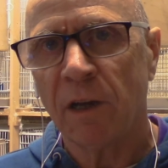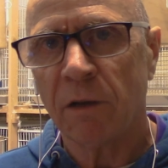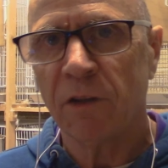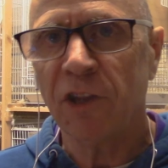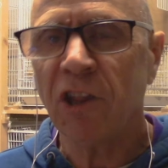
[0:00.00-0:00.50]

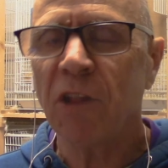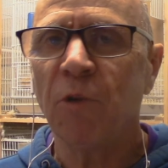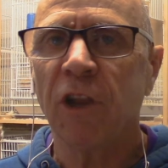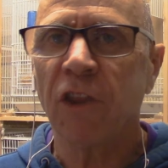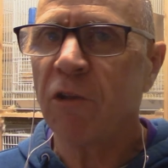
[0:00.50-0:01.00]
this is
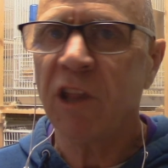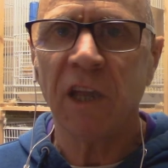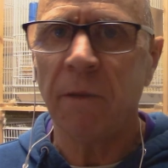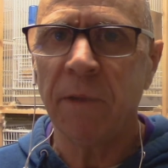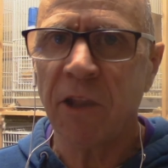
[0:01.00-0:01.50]
one of those
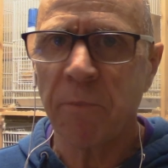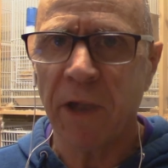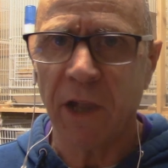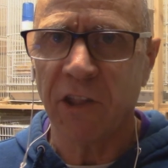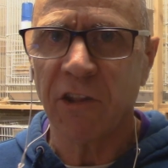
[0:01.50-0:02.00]
hit and miss
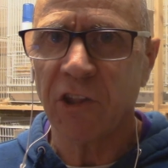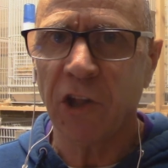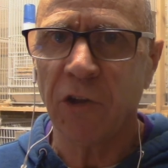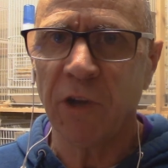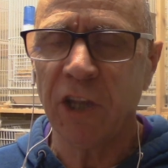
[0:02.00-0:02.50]
pairs. So
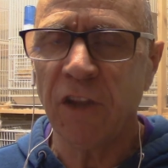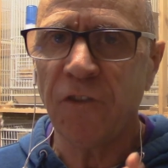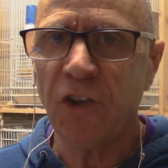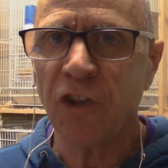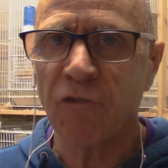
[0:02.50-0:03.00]
in the
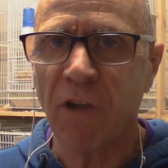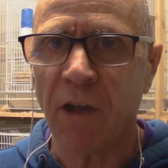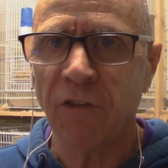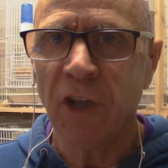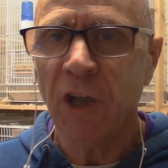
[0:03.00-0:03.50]
first
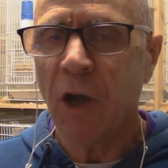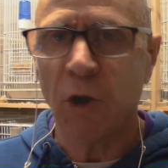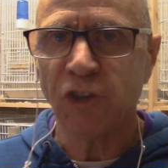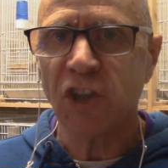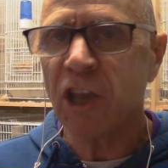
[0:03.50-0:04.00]
round, I'll
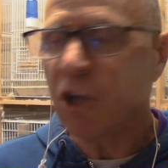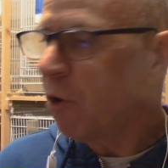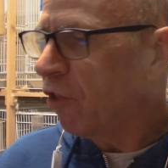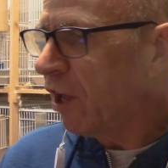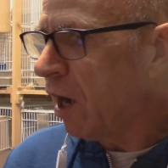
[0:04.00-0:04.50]
just tell you
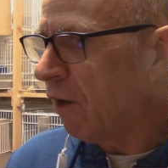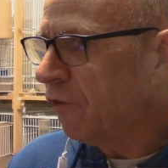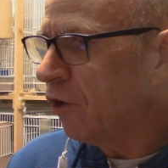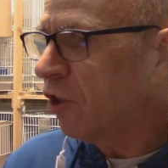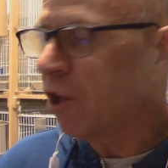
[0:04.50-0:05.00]
what they are
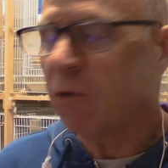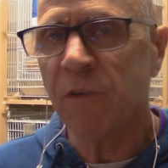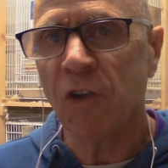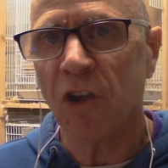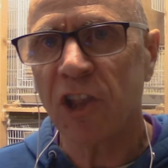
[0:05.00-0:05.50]
first. So we've
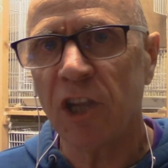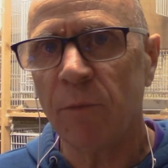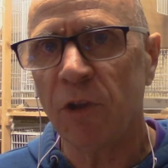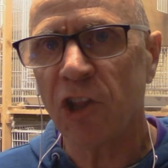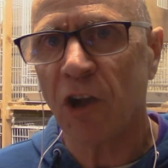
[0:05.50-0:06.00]
got a
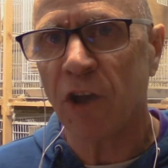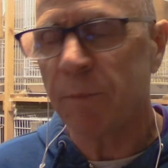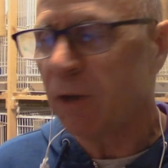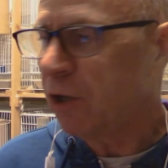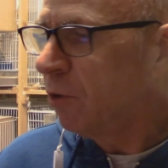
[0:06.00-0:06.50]
cinnamon sky
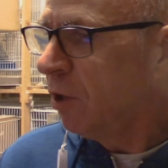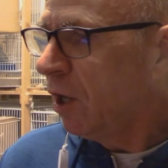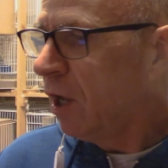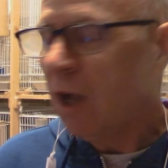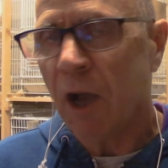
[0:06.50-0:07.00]
blue
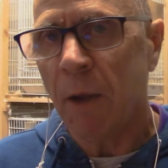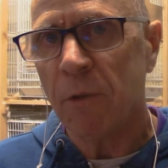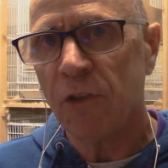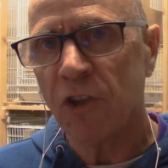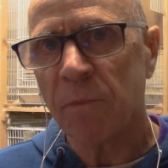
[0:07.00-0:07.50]

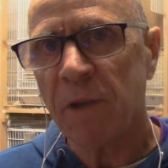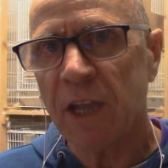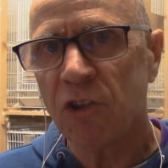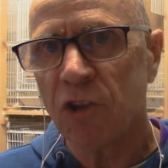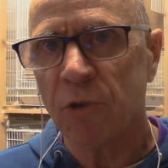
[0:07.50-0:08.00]
that's
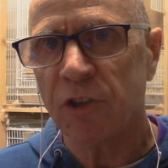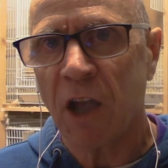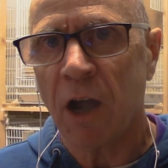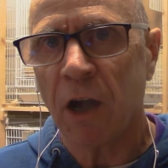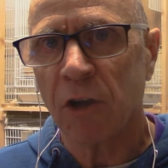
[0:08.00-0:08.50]
paired to a
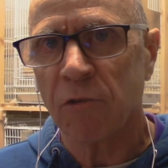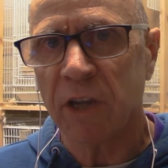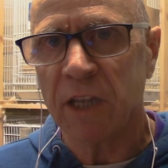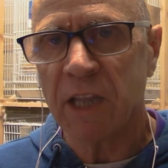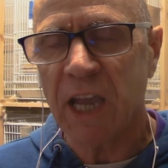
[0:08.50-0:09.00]
dark
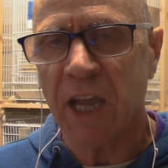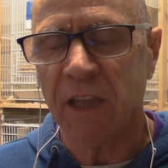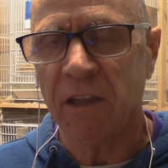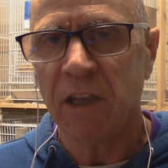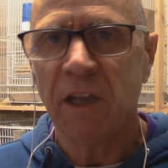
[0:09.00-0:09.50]
green hen.
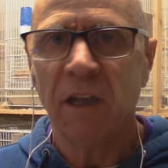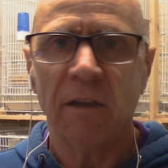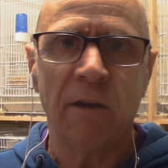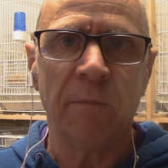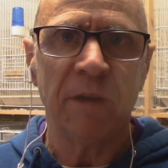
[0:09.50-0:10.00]

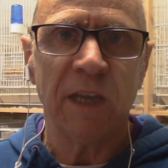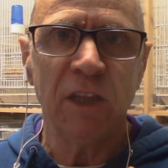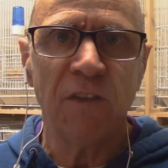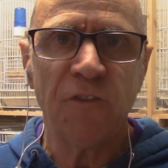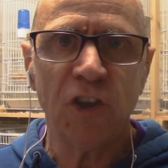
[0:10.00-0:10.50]
In
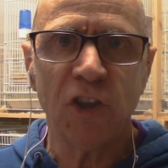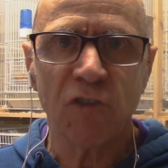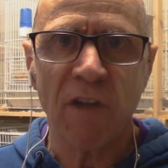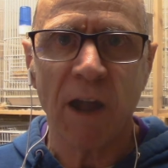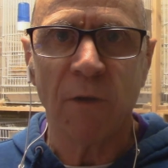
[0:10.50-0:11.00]
the first
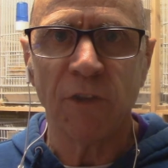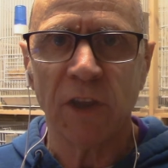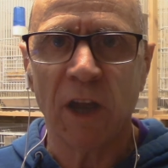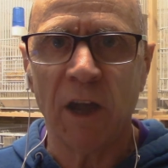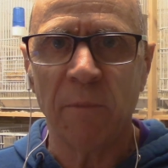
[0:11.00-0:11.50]
round,
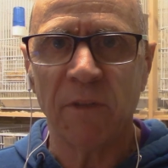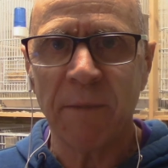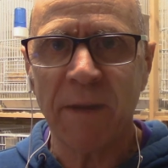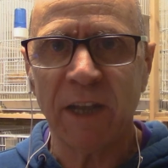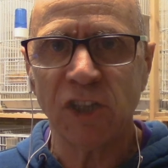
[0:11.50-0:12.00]
they
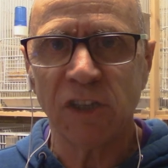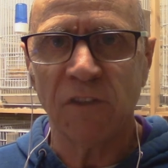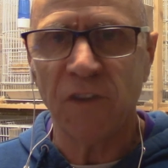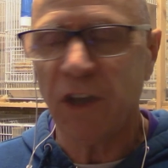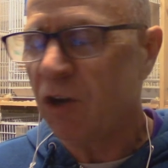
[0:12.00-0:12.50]
managed to
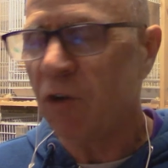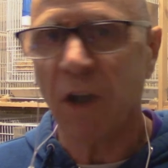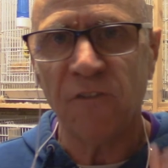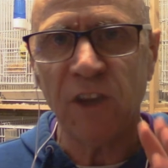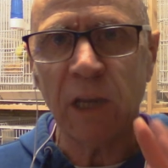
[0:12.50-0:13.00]
fill, I
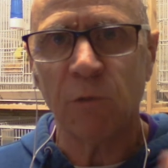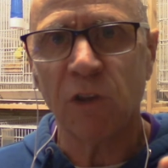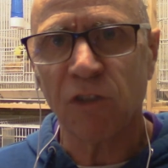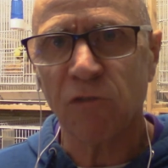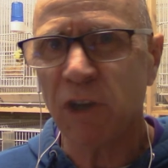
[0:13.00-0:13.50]
think it was
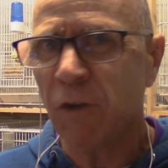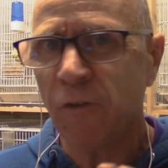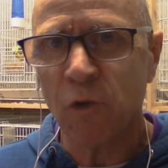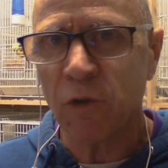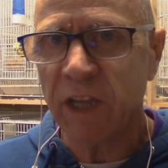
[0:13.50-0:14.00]
3 or
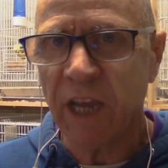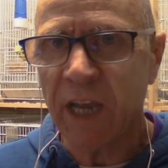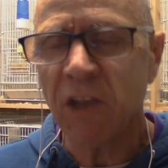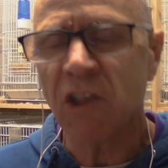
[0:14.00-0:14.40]
4 of the eggs,